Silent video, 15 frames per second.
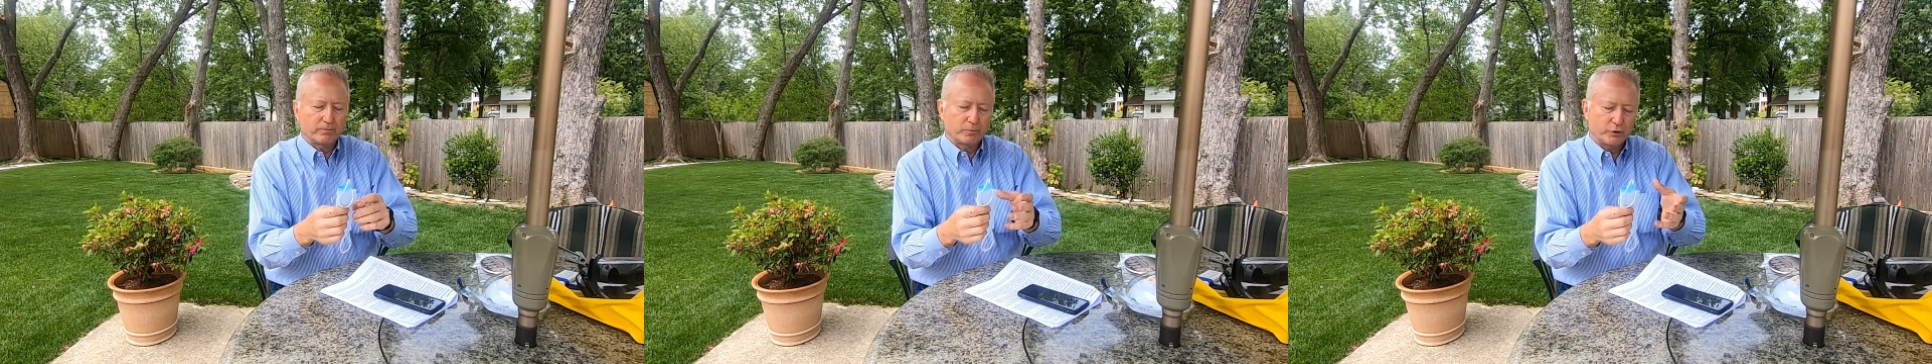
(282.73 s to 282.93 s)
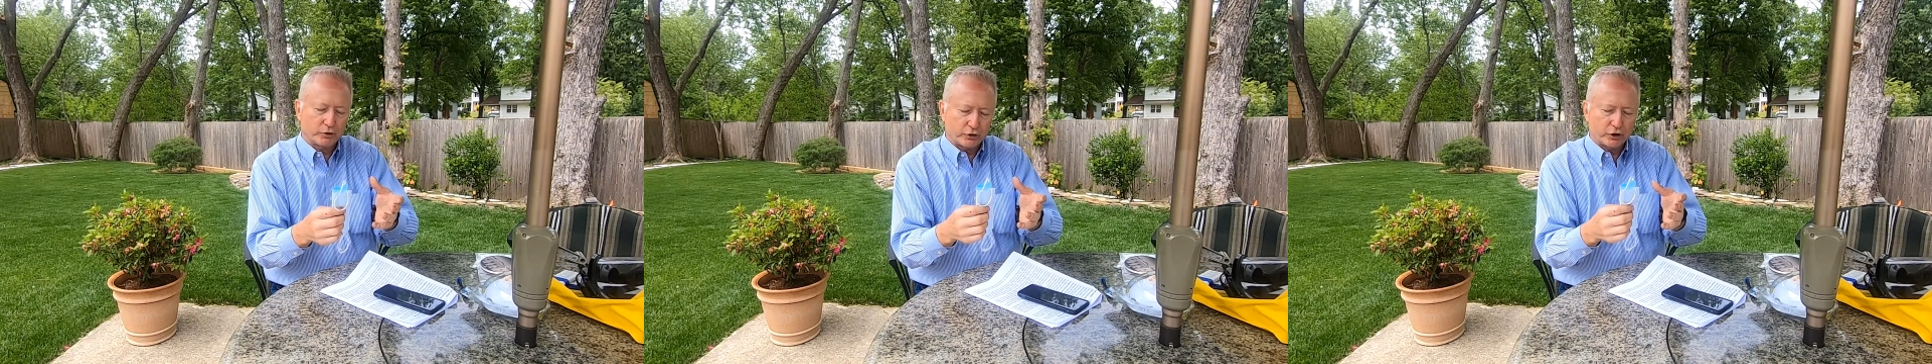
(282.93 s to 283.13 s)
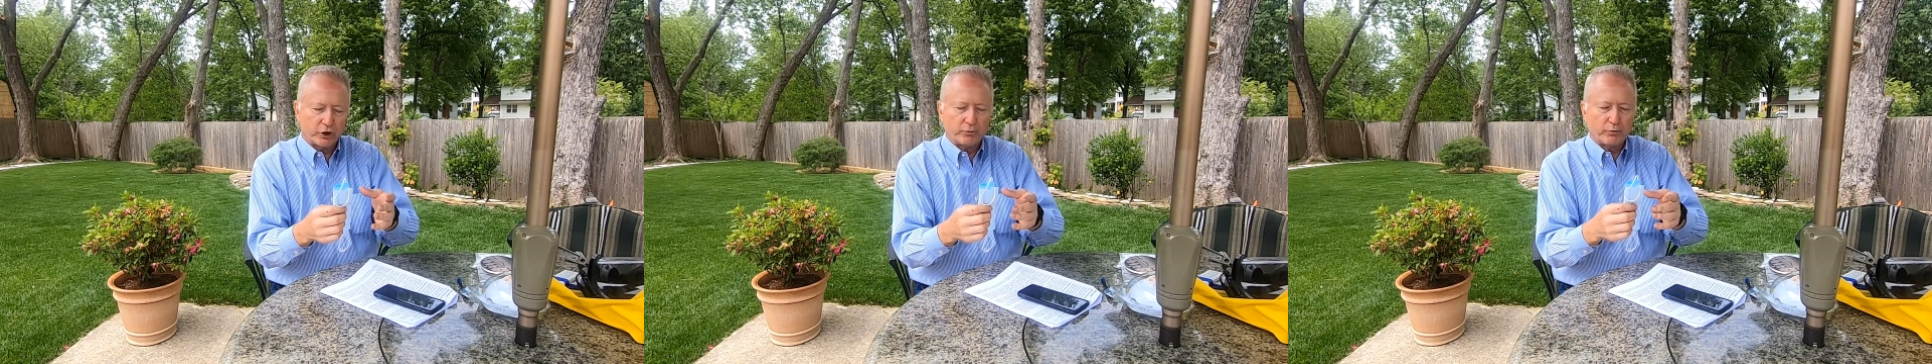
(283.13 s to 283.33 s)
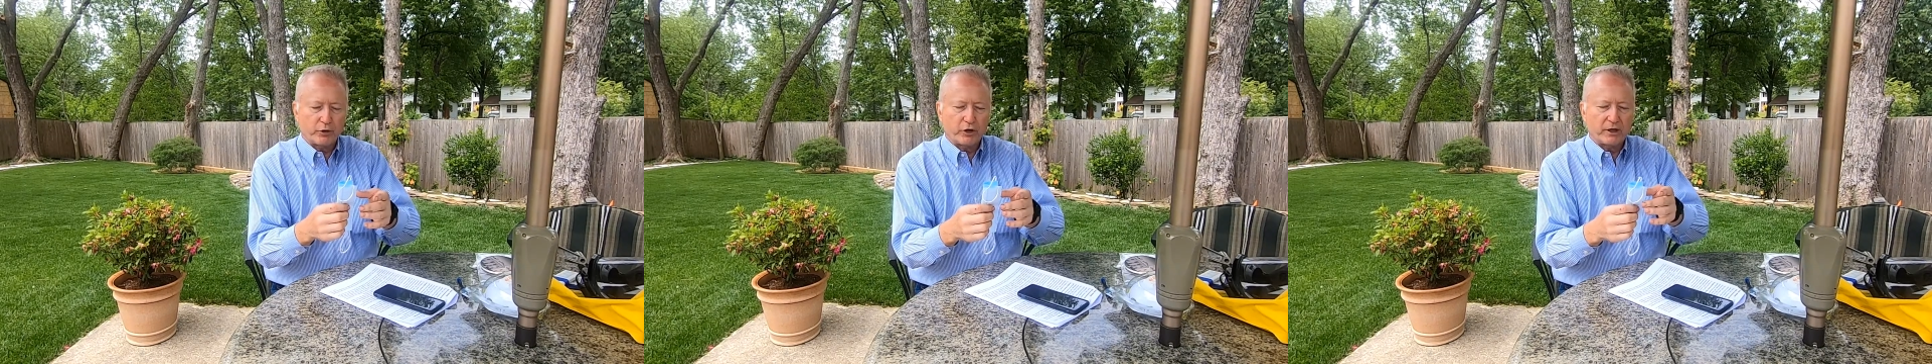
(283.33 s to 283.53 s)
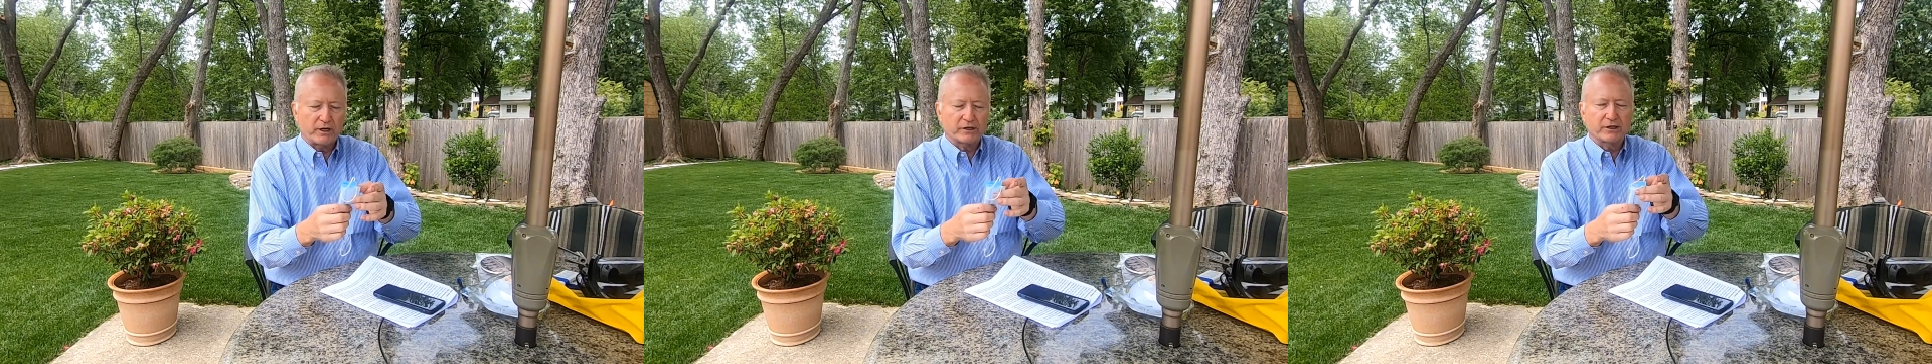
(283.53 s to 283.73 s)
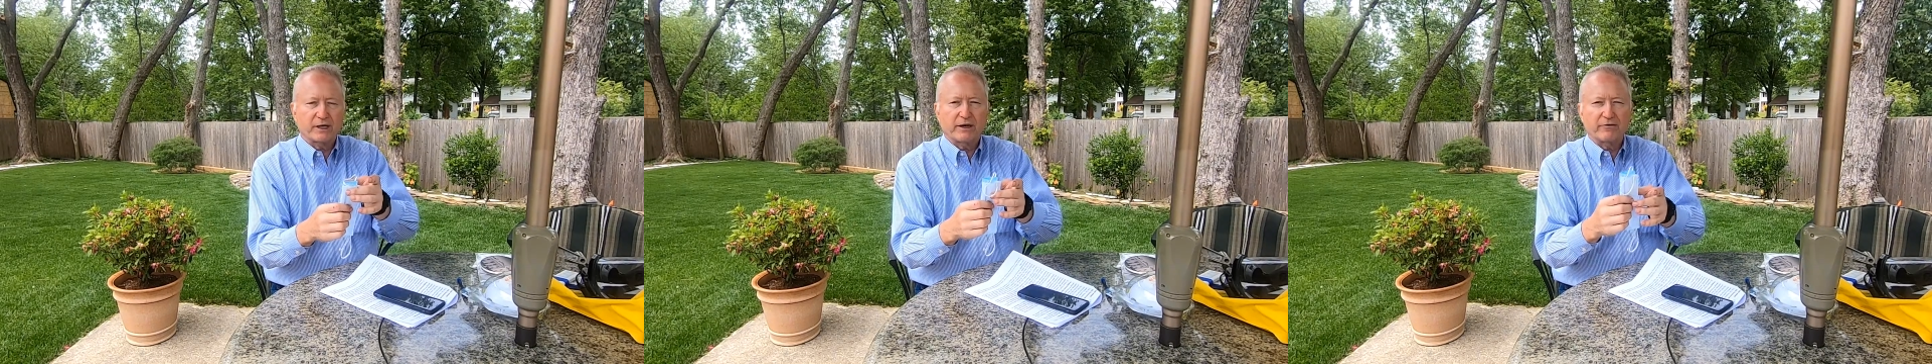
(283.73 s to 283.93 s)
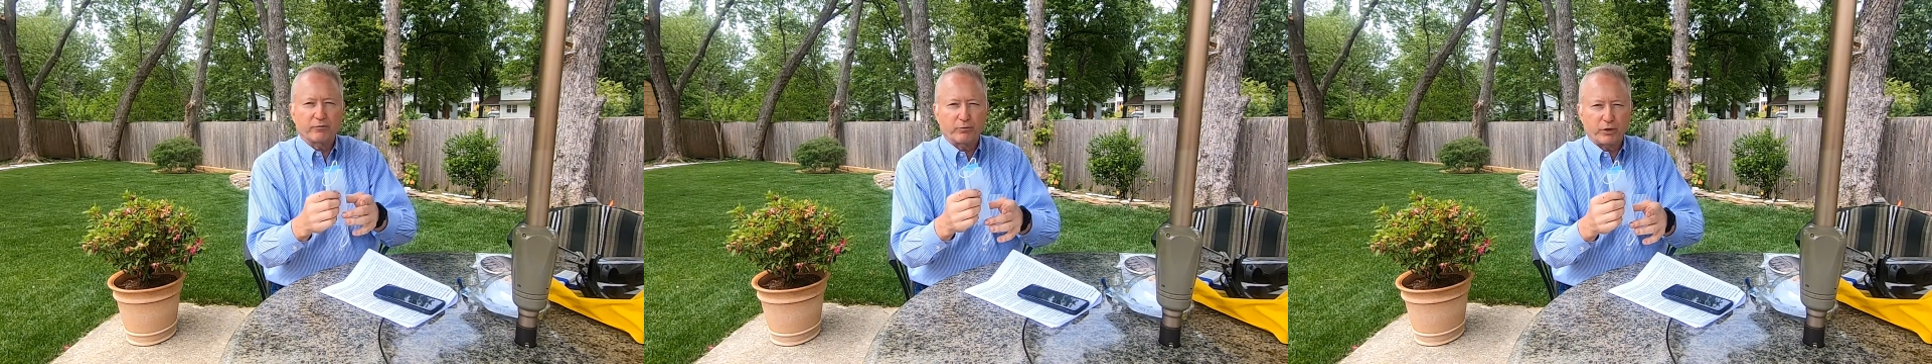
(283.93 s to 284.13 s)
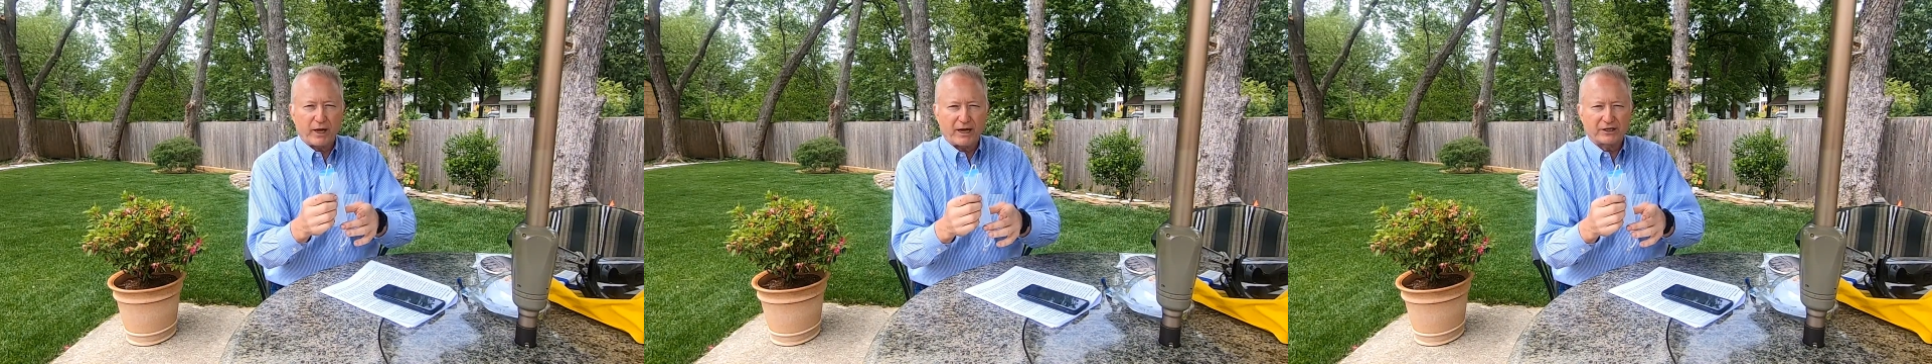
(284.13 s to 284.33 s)
you should put it inside of a
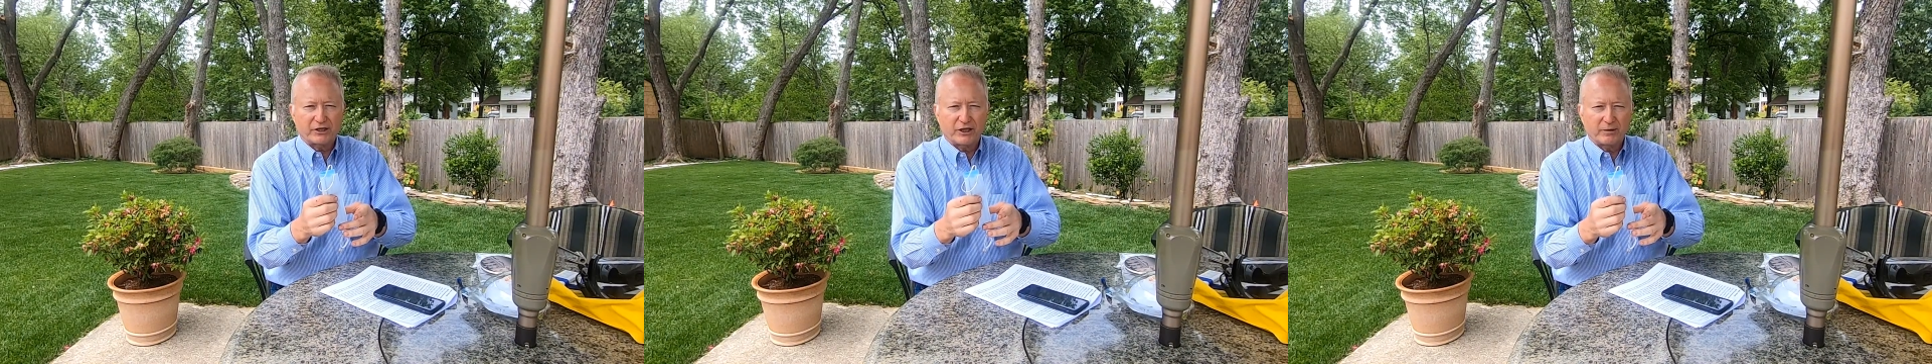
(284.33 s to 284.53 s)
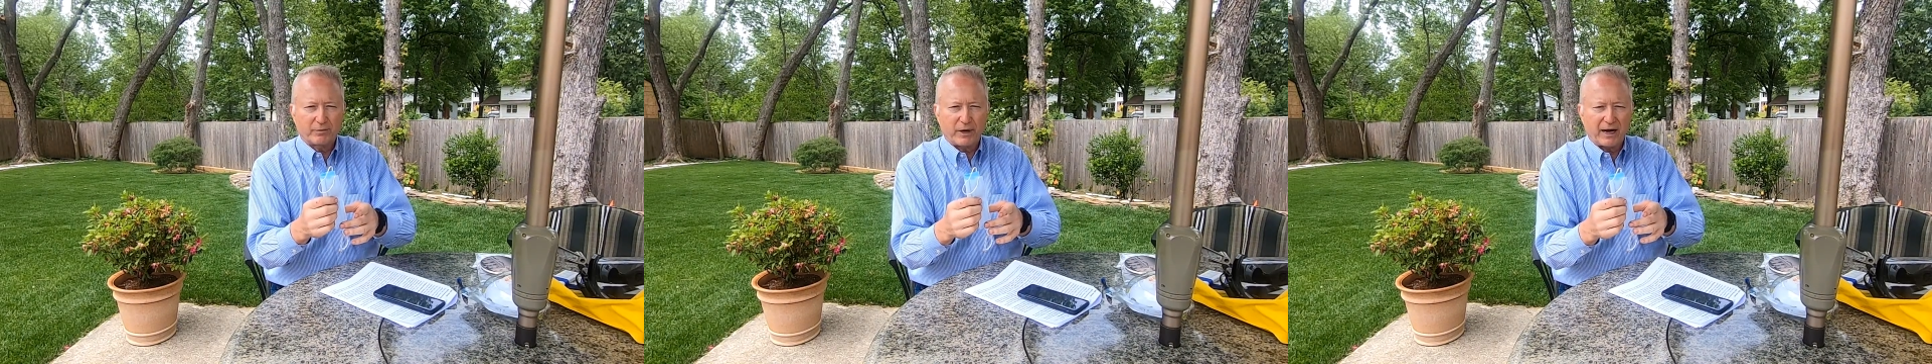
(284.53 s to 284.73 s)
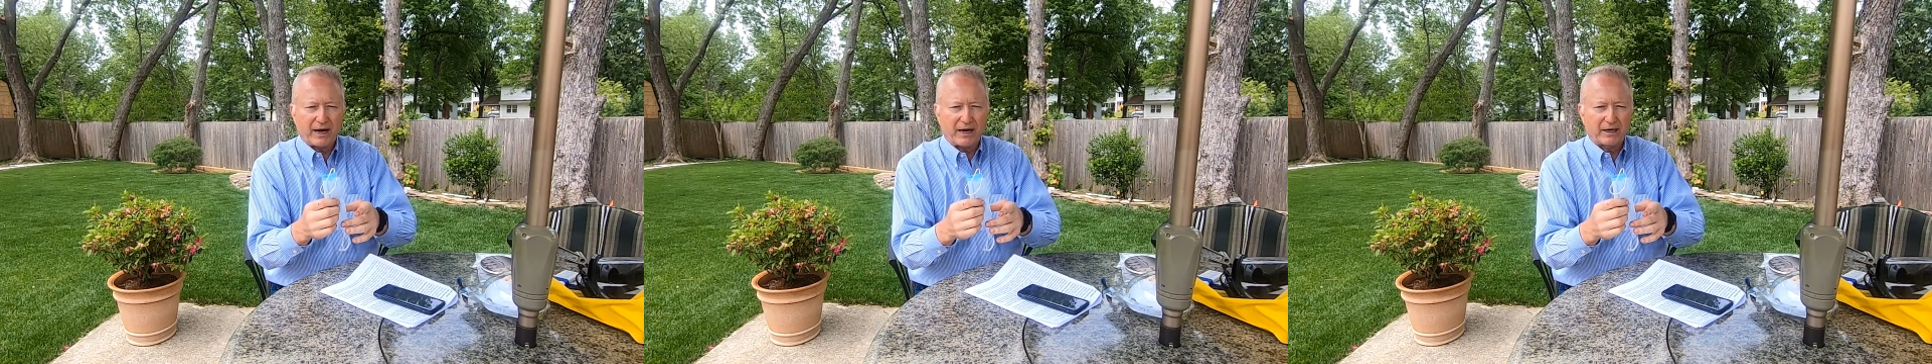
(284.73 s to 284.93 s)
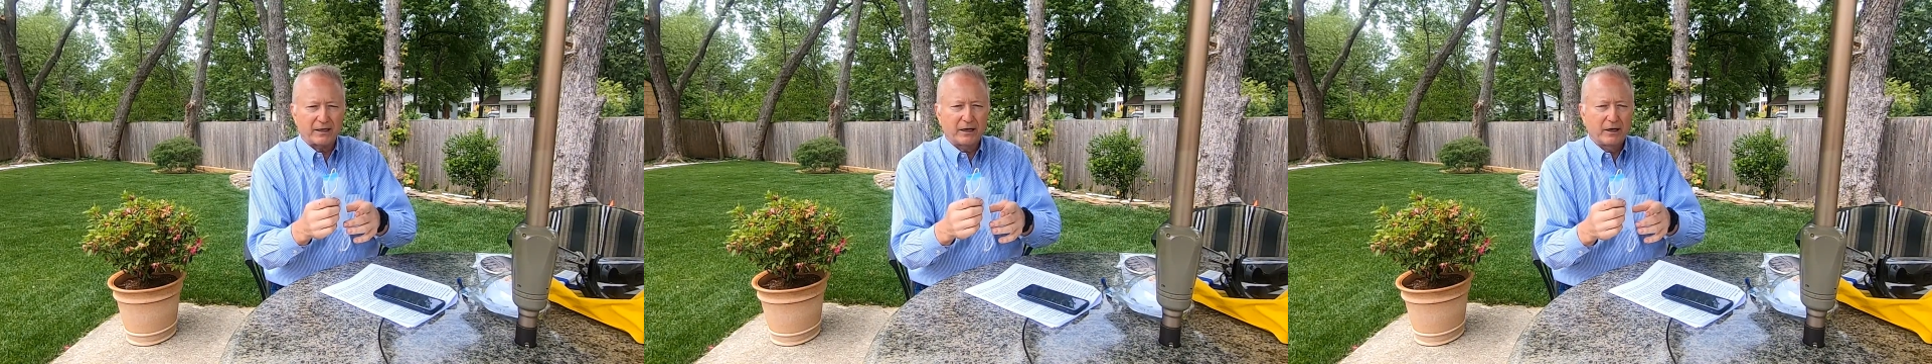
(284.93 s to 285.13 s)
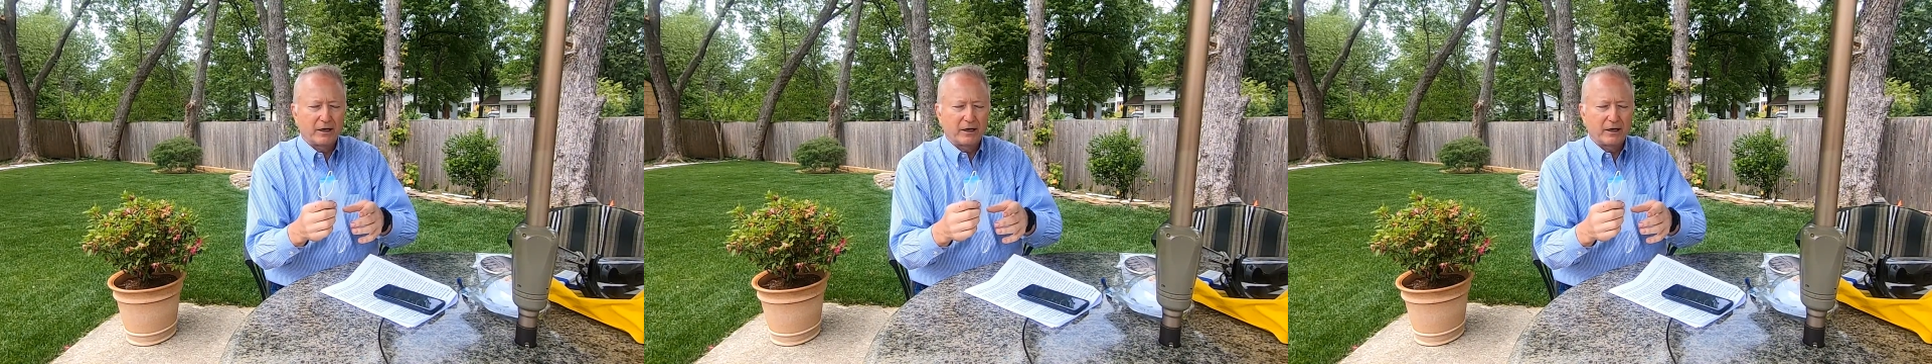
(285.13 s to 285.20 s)
plastic bag